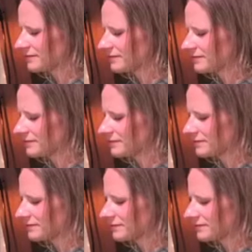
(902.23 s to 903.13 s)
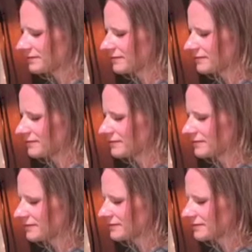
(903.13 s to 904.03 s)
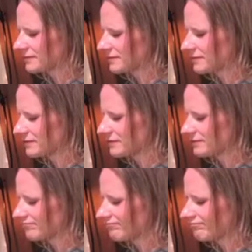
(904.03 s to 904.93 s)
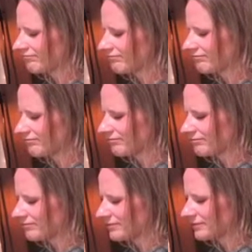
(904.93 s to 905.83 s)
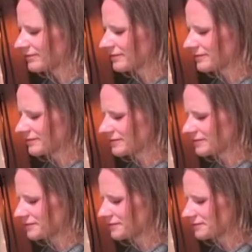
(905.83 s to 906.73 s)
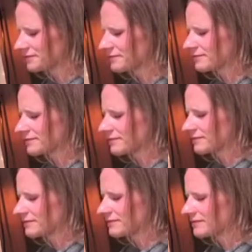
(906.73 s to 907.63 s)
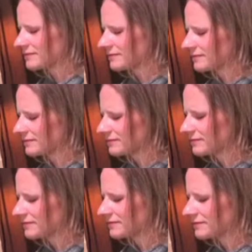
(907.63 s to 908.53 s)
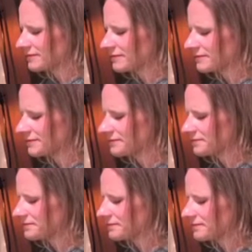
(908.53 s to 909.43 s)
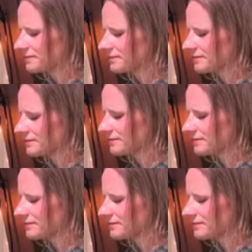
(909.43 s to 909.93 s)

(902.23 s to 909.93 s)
Nothing is said.